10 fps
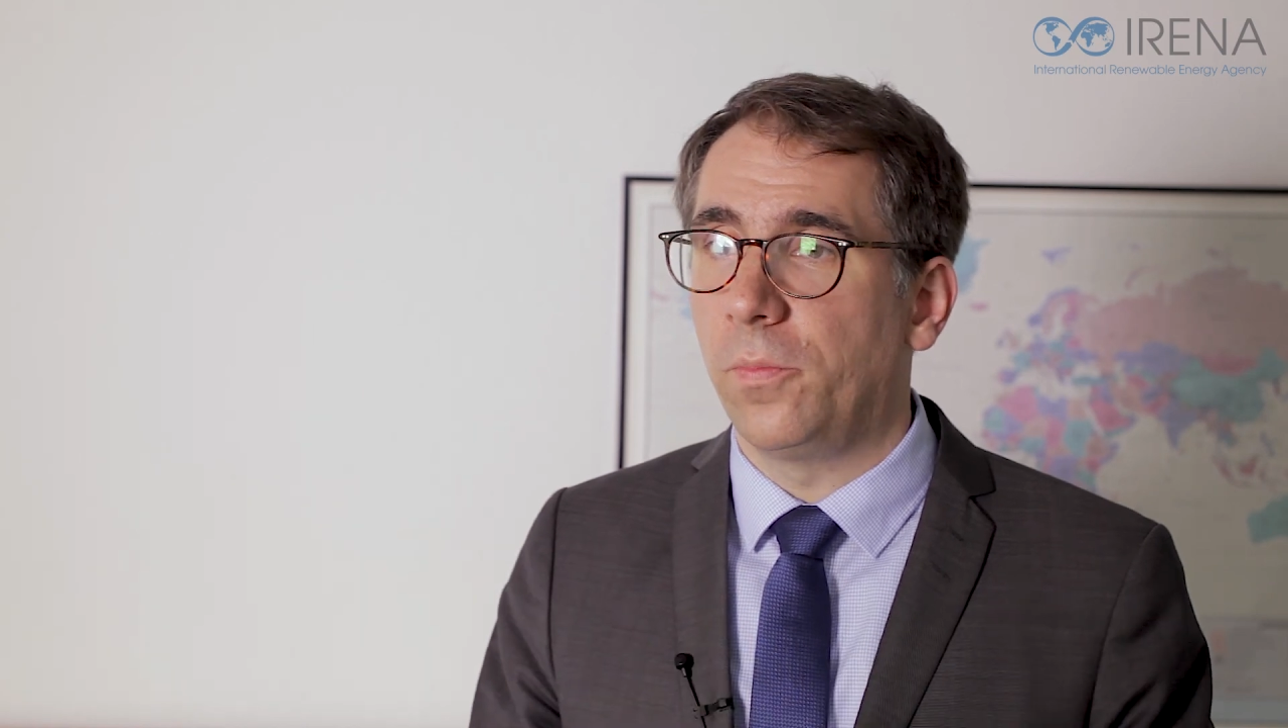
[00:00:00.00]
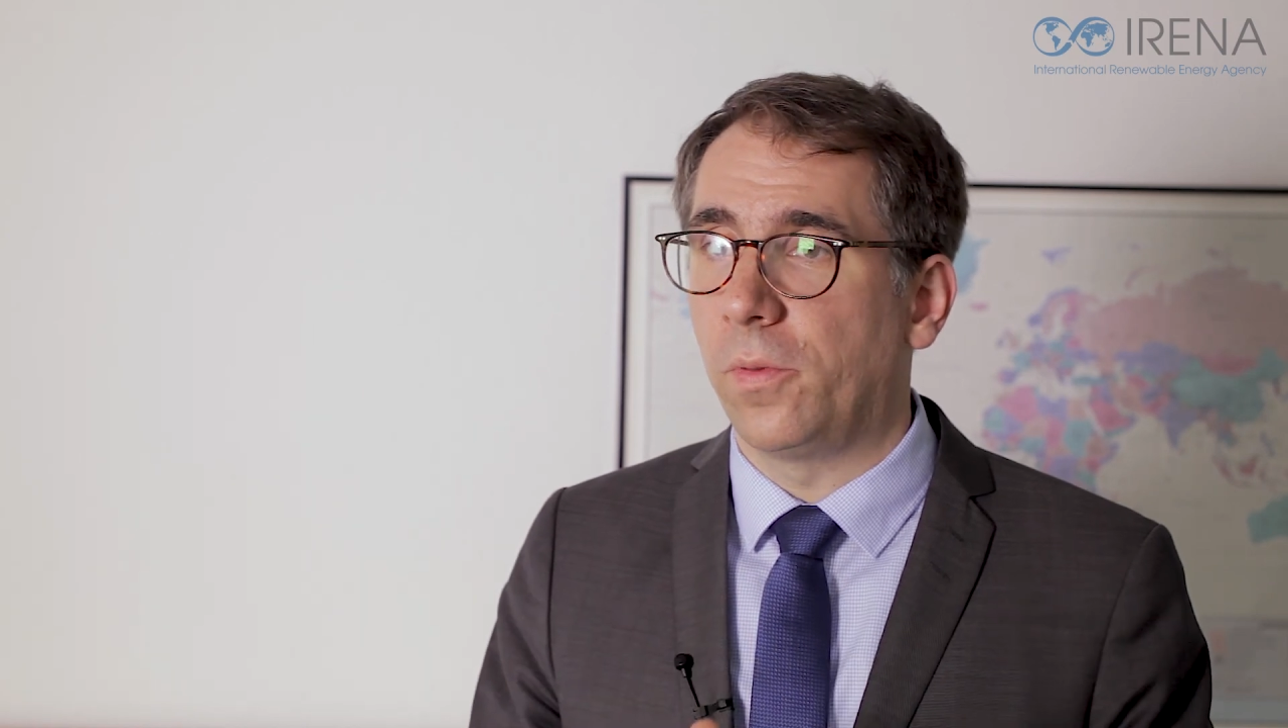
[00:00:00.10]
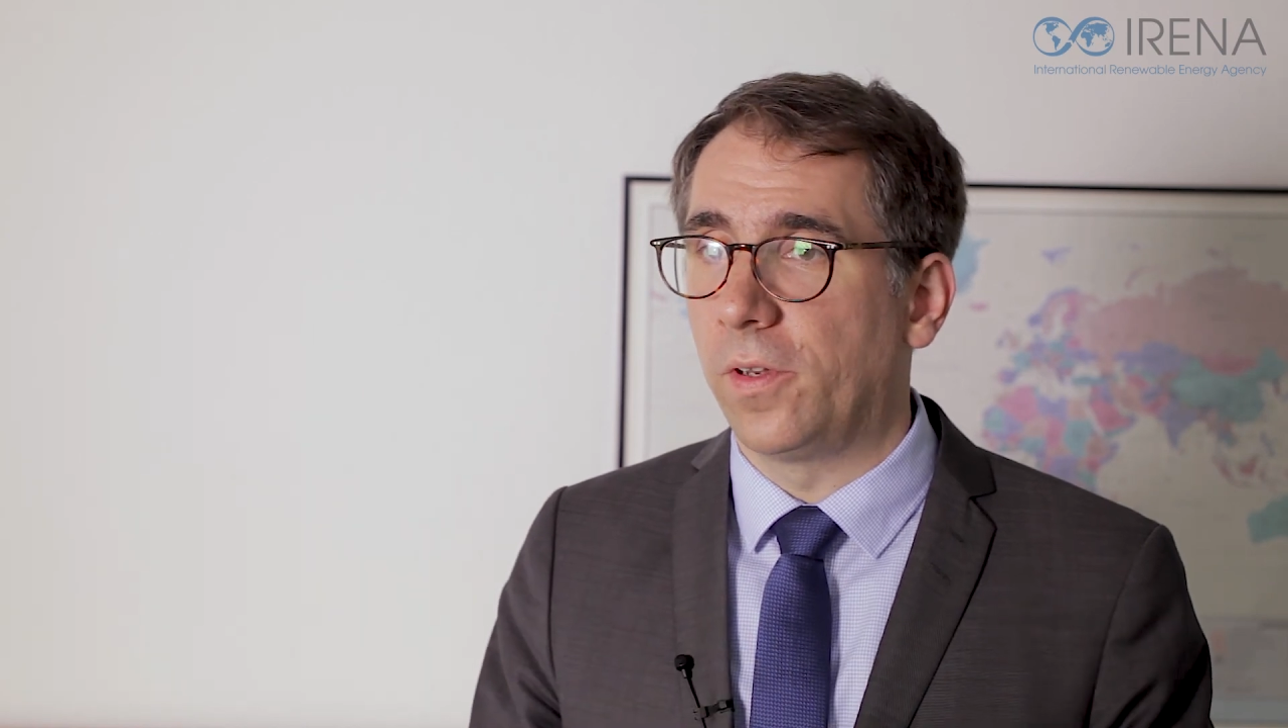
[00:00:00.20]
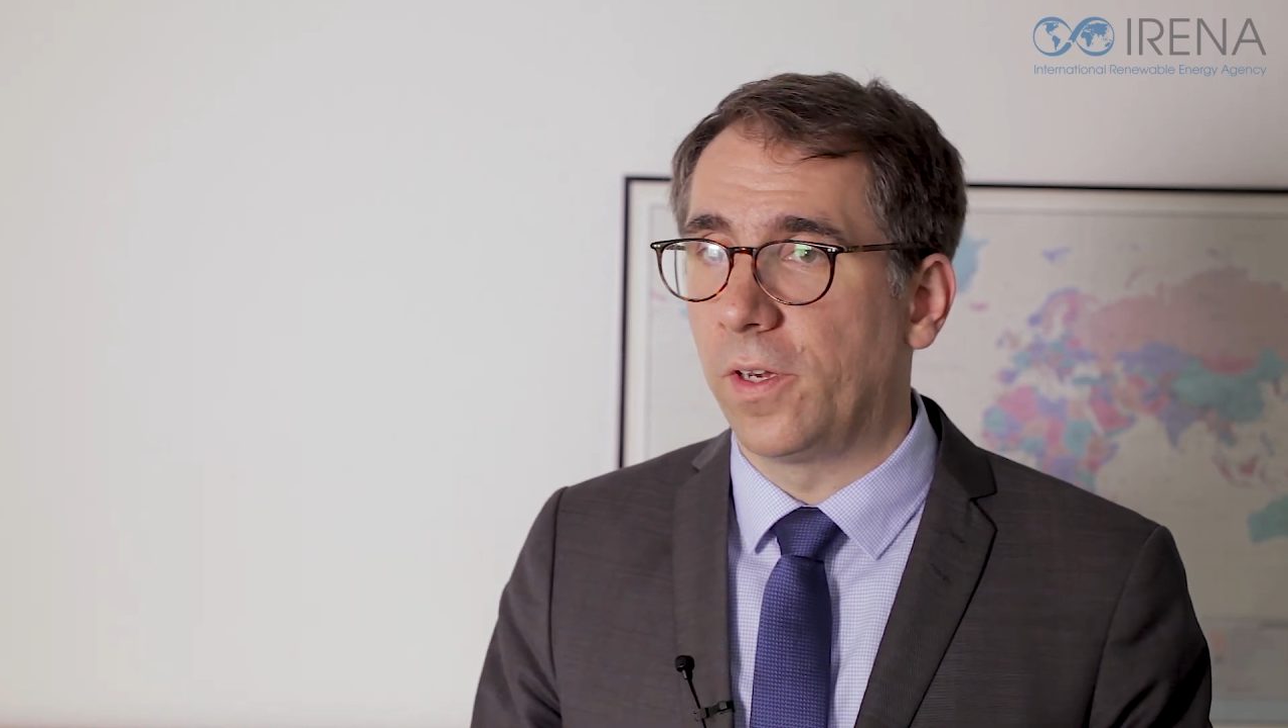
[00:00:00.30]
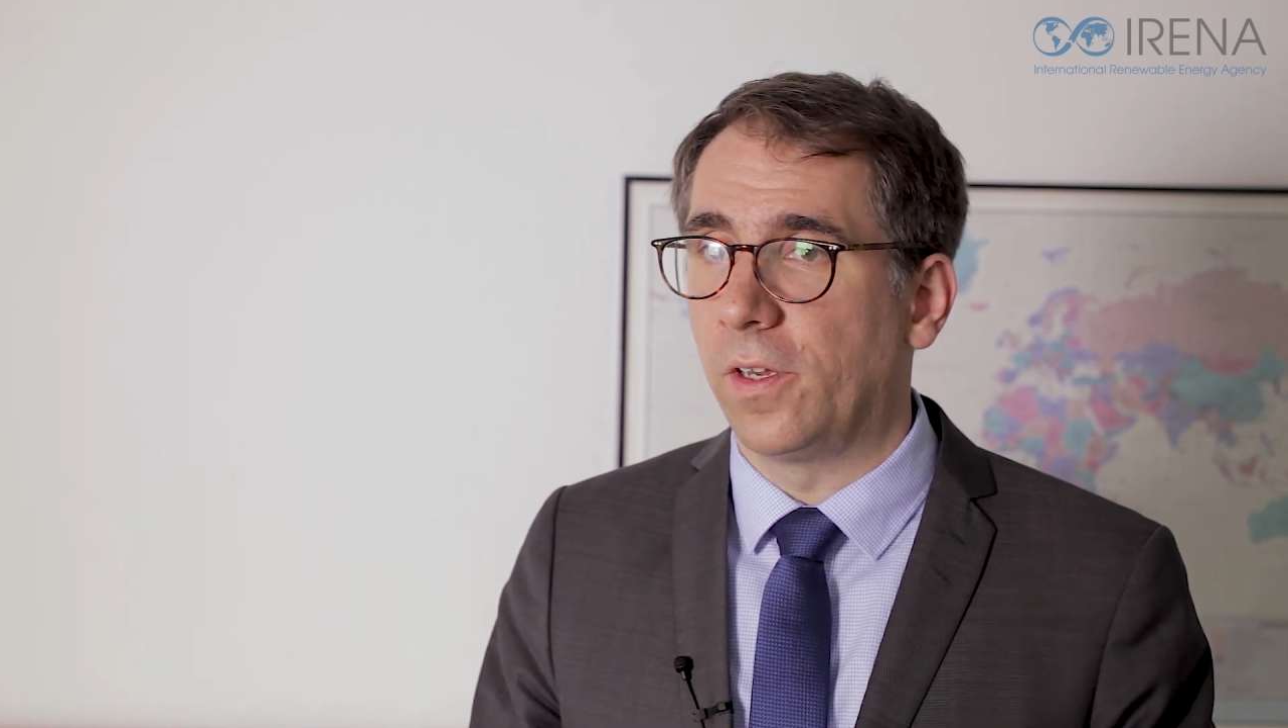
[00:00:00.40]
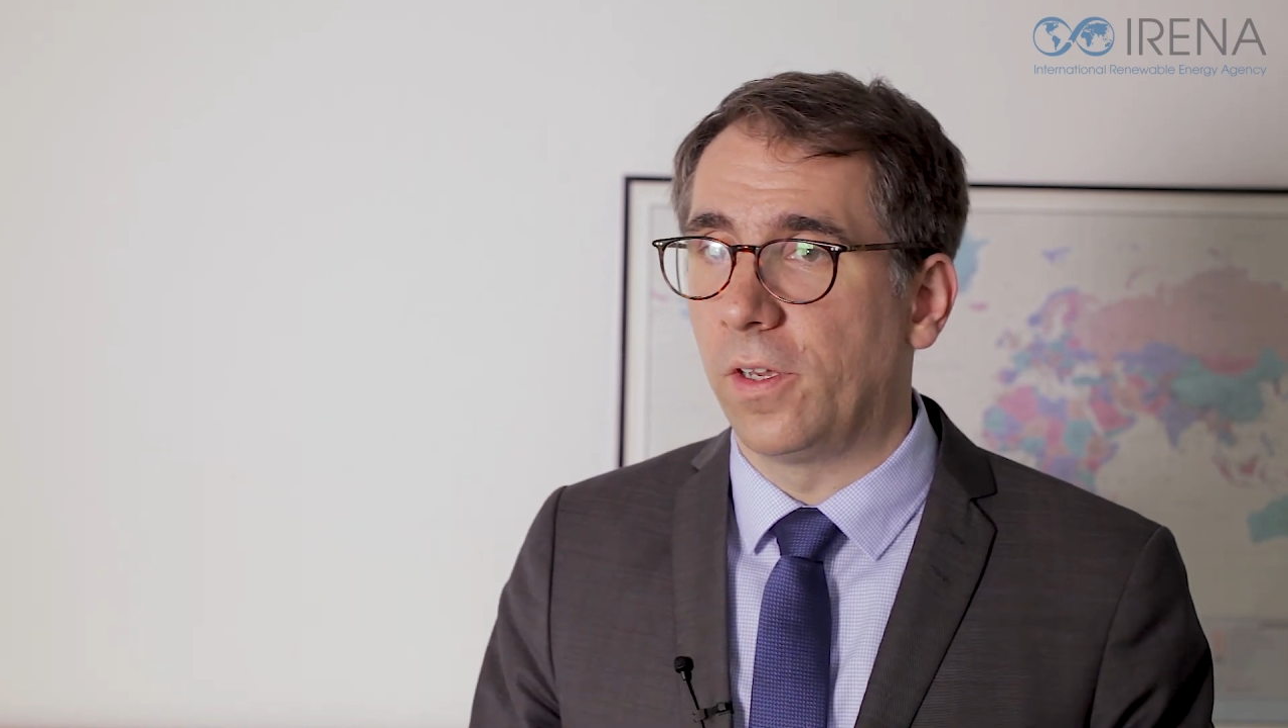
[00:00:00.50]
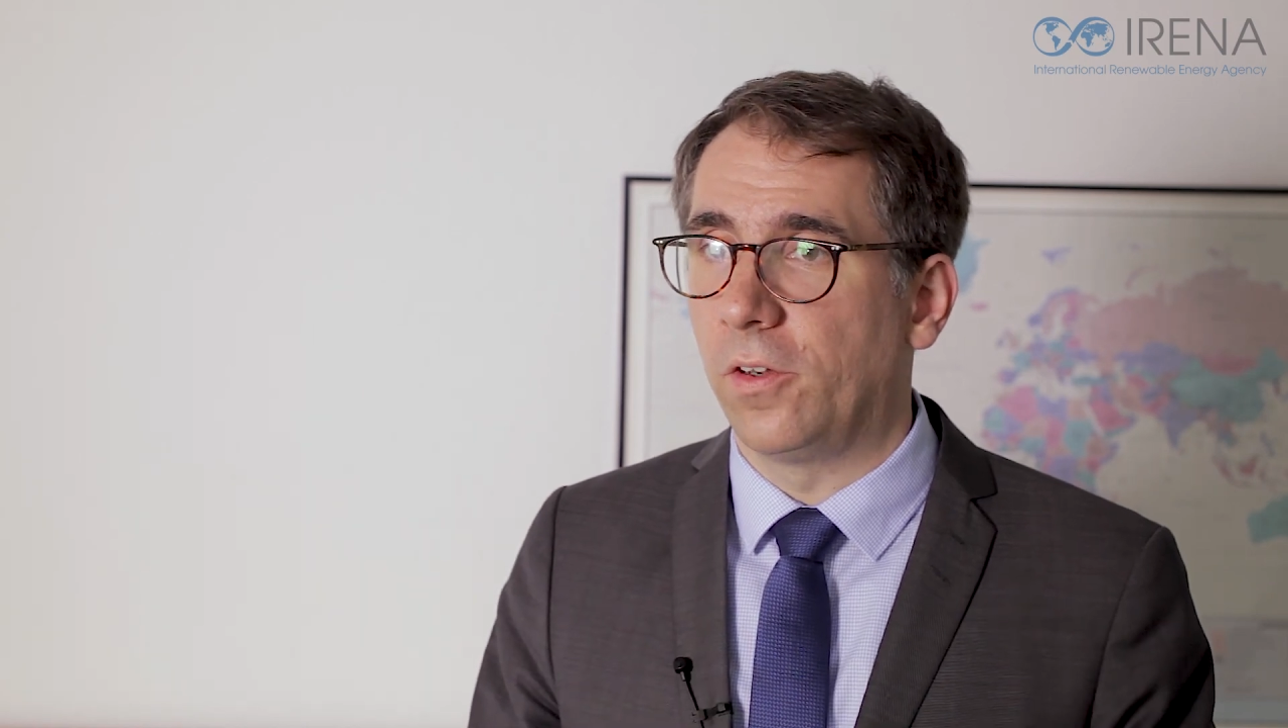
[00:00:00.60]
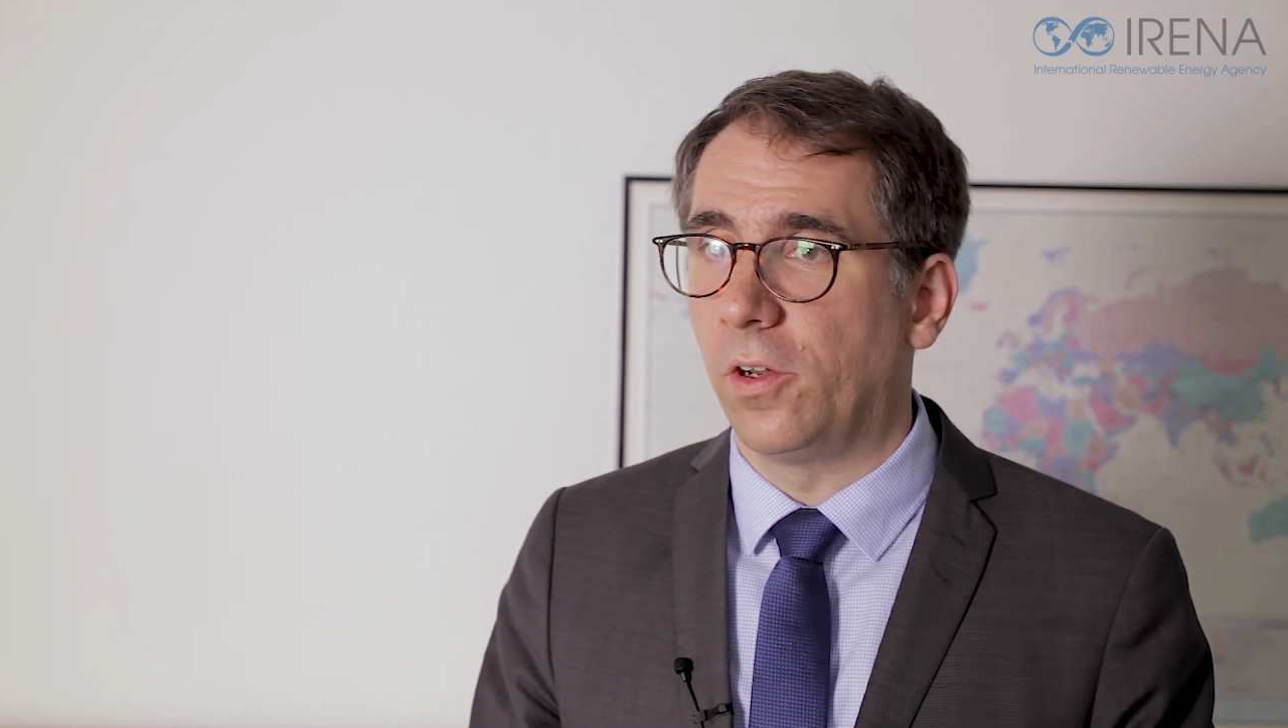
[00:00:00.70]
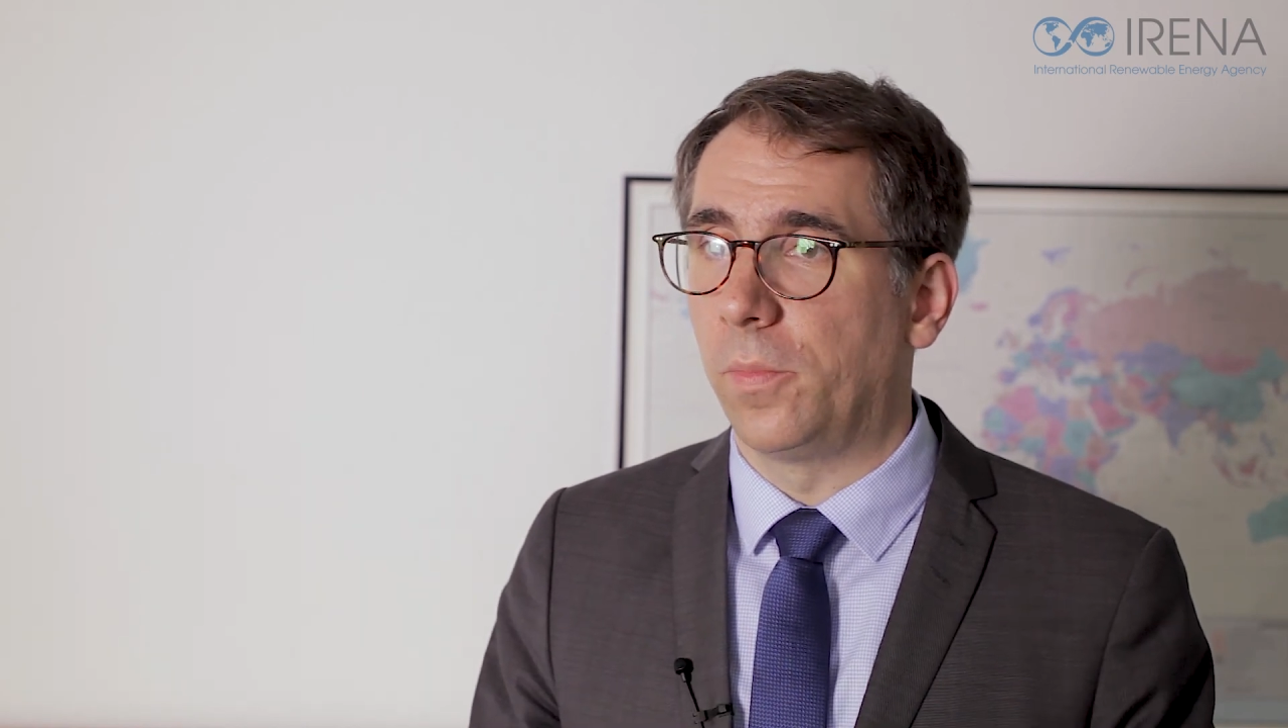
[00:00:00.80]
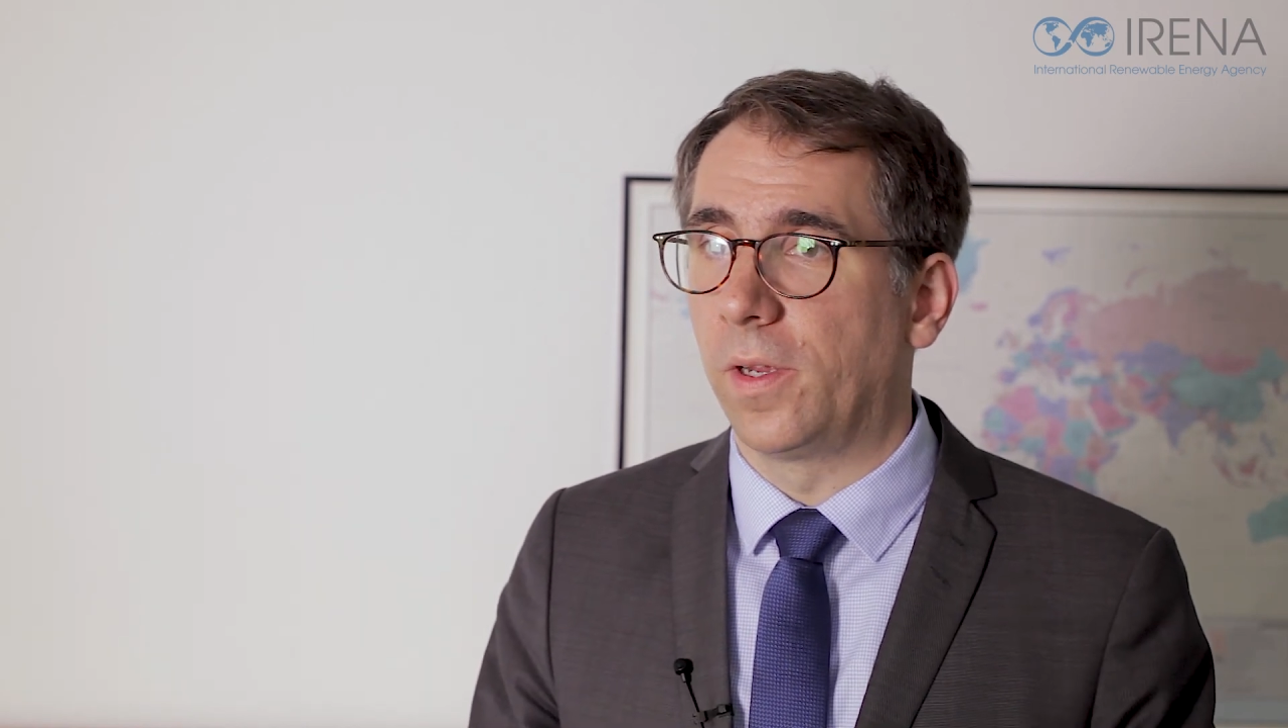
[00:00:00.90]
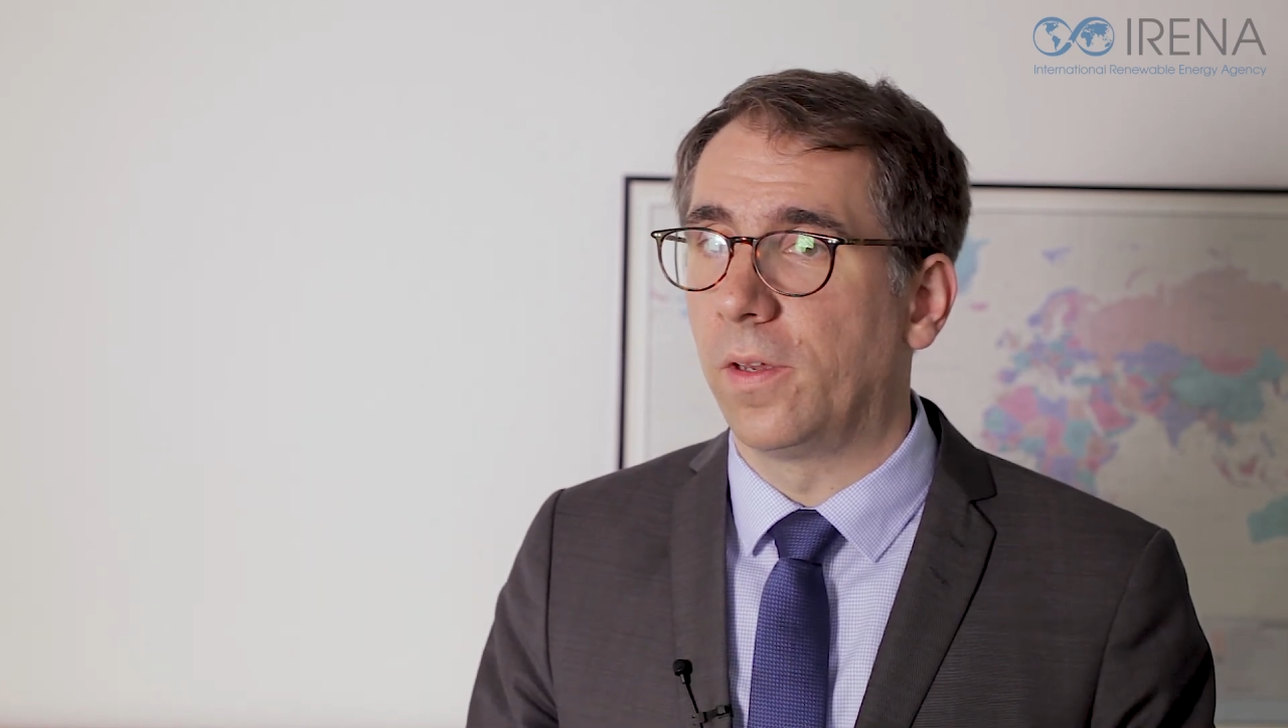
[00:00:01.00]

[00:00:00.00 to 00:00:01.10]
particular topic,